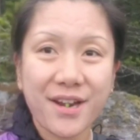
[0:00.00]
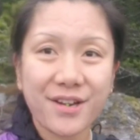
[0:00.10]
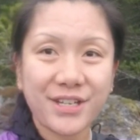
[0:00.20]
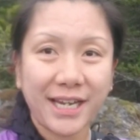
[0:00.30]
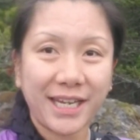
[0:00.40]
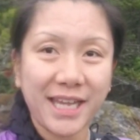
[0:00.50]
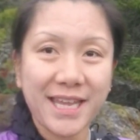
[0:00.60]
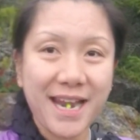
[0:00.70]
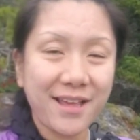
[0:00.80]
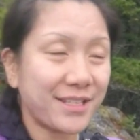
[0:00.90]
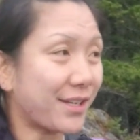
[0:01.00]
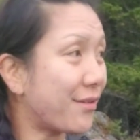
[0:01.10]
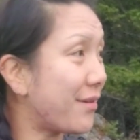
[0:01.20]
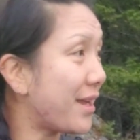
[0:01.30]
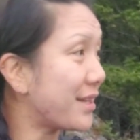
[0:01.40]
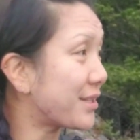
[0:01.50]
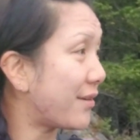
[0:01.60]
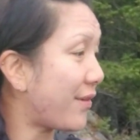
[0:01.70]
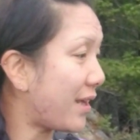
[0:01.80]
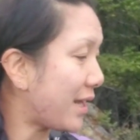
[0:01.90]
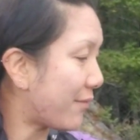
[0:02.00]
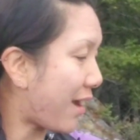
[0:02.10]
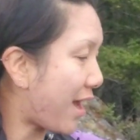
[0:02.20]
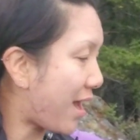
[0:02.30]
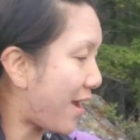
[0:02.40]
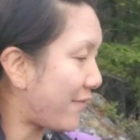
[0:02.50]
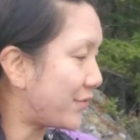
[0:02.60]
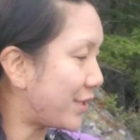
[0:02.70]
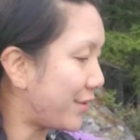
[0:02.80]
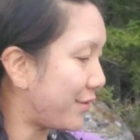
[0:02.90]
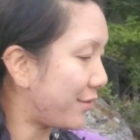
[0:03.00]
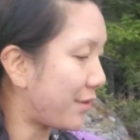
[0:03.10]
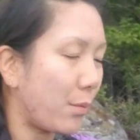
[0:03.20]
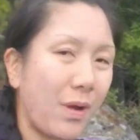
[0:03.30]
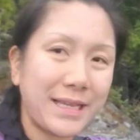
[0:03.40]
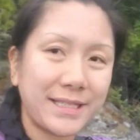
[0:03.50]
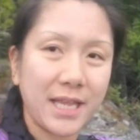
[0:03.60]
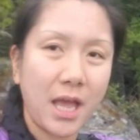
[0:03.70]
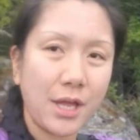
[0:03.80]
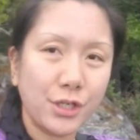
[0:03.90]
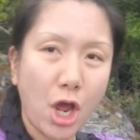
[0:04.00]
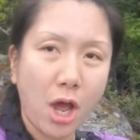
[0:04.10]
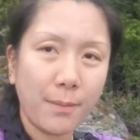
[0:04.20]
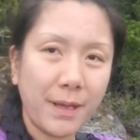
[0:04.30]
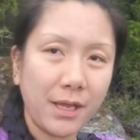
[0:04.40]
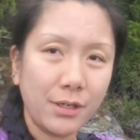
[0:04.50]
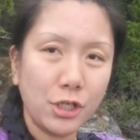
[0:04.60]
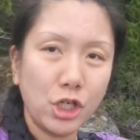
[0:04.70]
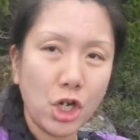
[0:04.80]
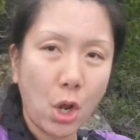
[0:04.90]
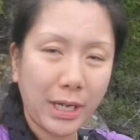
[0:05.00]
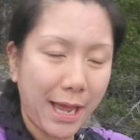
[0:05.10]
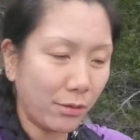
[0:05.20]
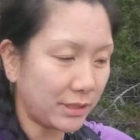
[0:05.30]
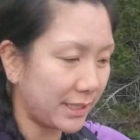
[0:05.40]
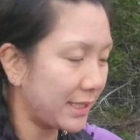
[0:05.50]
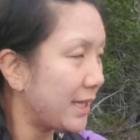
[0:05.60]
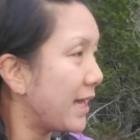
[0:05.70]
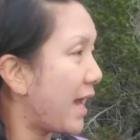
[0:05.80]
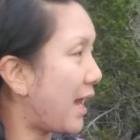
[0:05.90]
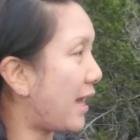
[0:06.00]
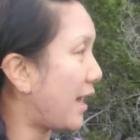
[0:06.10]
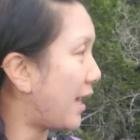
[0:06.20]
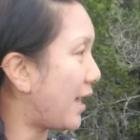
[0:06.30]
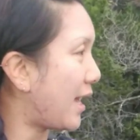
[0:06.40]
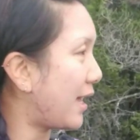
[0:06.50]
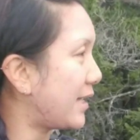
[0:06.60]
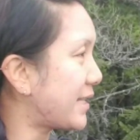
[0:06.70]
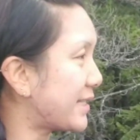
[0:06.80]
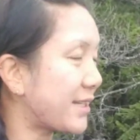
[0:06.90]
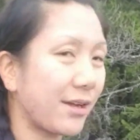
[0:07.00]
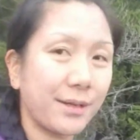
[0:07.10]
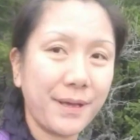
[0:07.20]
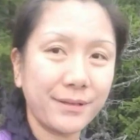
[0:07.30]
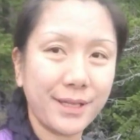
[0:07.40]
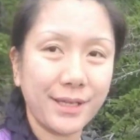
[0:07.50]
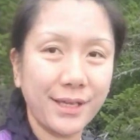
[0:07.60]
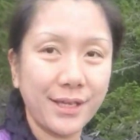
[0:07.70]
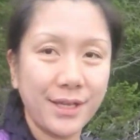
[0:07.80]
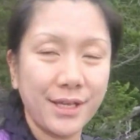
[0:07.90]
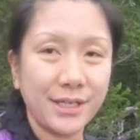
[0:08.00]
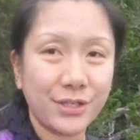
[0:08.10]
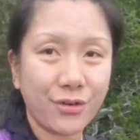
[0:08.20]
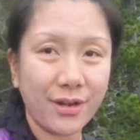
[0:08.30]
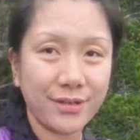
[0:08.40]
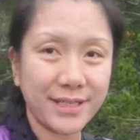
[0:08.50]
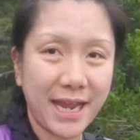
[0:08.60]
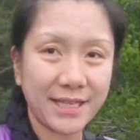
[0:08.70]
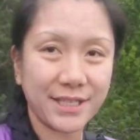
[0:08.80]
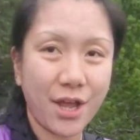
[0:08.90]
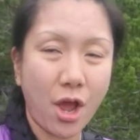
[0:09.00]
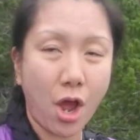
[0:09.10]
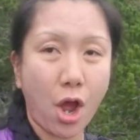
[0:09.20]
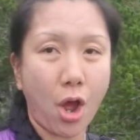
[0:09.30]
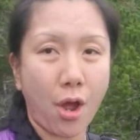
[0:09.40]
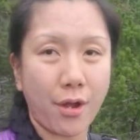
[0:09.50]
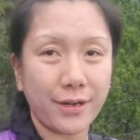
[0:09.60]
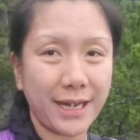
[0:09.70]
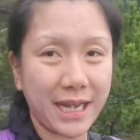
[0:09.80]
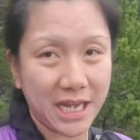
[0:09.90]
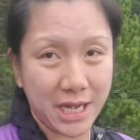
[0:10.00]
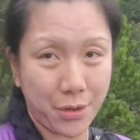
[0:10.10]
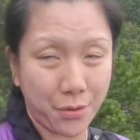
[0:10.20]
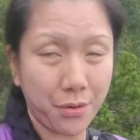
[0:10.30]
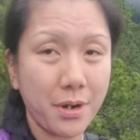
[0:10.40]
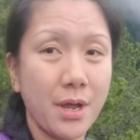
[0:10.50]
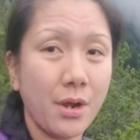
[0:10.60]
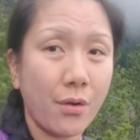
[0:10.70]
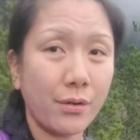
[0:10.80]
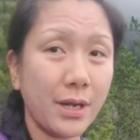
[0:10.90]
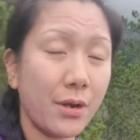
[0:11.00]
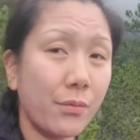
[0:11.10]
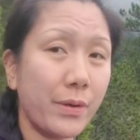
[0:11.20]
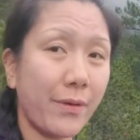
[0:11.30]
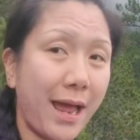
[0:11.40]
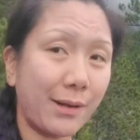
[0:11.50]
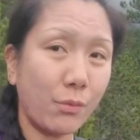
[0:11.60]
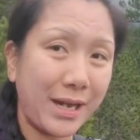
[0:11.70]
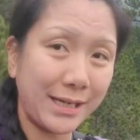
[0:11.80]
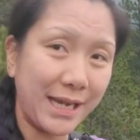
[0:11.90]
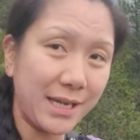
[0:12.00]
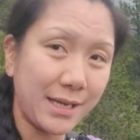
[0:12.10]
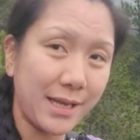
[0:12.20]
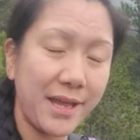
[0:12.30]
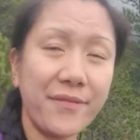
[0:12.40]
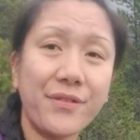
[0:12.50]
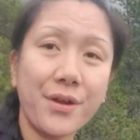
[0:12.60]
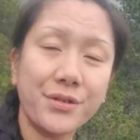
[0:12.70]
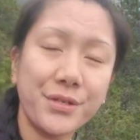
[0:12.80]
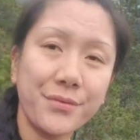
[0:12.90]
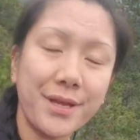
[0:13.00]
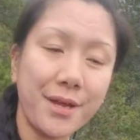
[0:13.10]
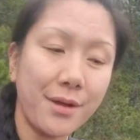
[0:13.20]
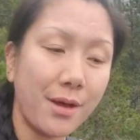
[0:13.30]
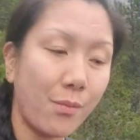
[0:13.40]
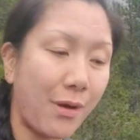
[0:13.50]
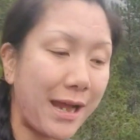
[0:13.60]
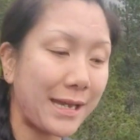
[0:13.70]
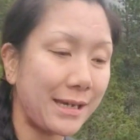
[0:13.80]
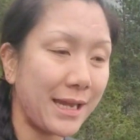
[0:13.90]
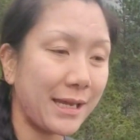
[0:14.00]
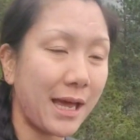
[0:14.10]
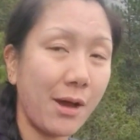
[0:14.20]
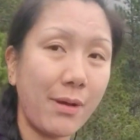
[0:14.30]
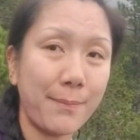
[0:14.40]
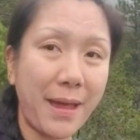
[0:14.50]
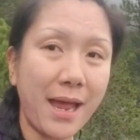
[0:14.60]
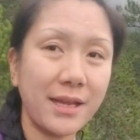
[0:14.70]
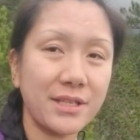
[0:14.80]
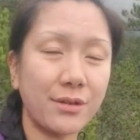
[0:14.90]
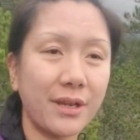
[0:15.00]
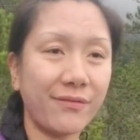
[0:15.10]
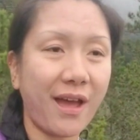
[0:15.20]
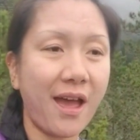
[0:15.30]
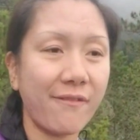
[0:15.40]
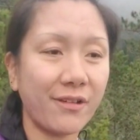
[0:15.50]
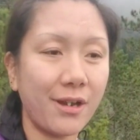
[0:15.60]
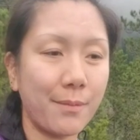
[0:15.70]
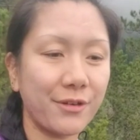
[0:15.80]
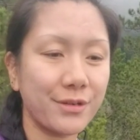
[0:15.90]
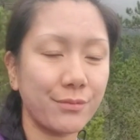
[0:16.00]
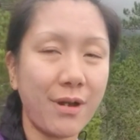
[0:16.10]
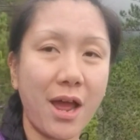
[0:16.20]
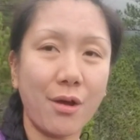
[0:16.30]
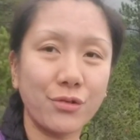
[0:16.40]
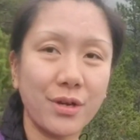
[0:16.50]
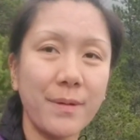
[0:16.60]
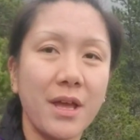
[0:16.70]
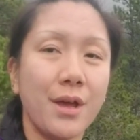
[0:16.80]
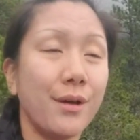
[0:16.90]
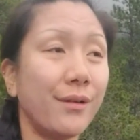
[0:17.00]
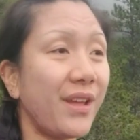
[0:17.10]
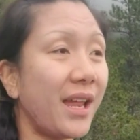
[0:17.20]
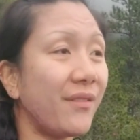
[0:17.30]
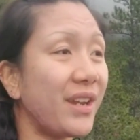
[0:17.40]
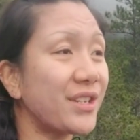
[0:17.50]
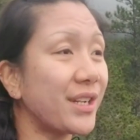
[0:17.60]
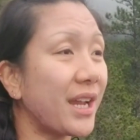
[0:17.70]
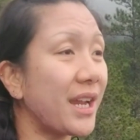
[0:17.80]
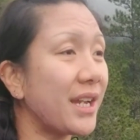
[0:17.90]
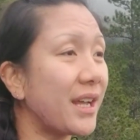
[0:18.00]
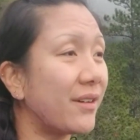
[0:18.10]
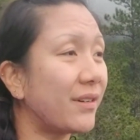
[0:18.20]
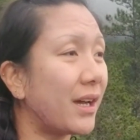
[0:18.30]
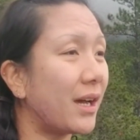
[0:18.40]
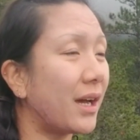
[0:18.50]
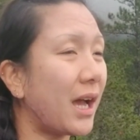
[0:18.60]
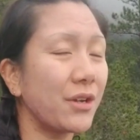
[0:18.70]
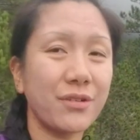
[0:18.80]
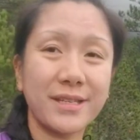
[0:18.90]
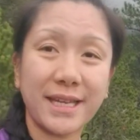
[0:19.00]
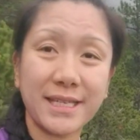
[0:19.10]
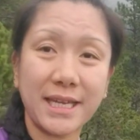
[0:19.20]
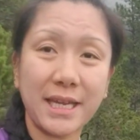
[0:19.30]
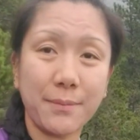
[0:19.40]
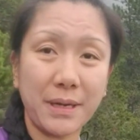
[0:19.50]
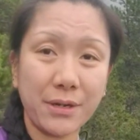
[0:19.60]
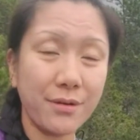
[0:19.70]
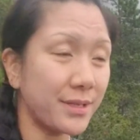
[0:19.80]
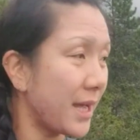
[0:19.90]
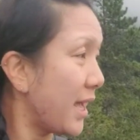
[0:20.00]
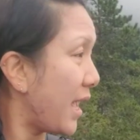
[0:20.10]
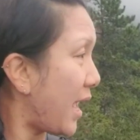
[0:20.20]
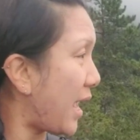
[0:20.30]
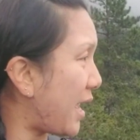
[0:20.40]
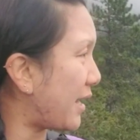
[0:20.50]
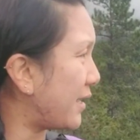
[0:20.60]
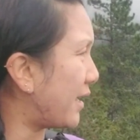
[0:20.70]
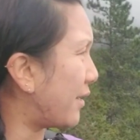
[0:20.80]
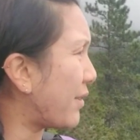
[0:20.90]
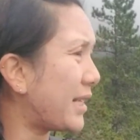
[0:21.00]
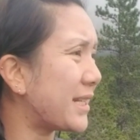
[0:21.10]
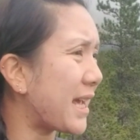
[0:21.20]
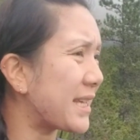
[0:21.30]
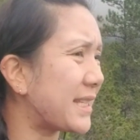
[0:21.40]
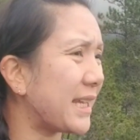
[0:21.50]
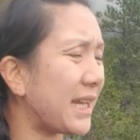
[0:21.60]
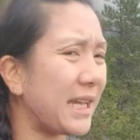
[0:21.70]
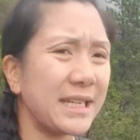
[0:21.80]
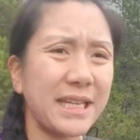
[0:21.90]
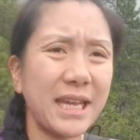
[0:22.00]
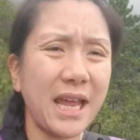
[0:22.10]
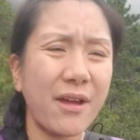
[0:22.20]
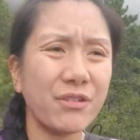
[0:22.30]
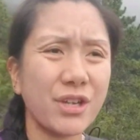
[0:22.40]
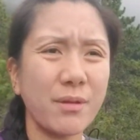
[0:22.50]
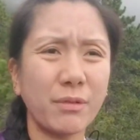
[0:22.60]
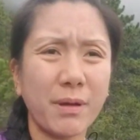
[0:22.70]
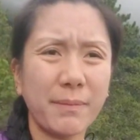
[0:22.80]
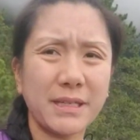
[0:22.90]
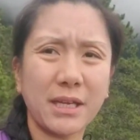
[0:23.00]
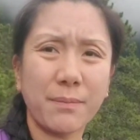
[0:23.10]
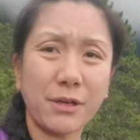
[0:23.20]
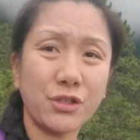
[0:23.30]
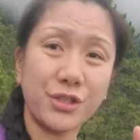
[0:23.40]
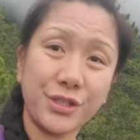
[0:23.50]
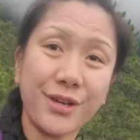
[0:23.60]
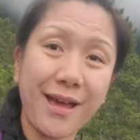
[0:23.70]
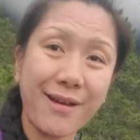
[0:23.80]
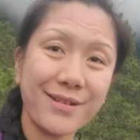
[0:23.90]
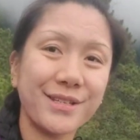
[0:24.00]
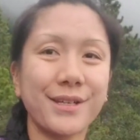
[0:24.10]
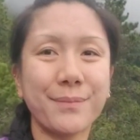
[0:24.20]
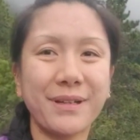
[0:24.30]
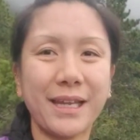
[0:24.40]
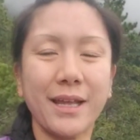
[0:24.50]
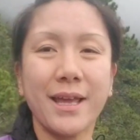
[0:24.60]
Checking in. How's it going? So I finally arrived to the West Knob lookout. Let's talk about the trail stats on here. Earlier we were at Whyte Lake. If you're doing a Whyte Lake out and back, it's only 5 kilometers round trip with an elevation gain of 160 meters and rated as easy. Average time will probably take you about 2 hours to complete.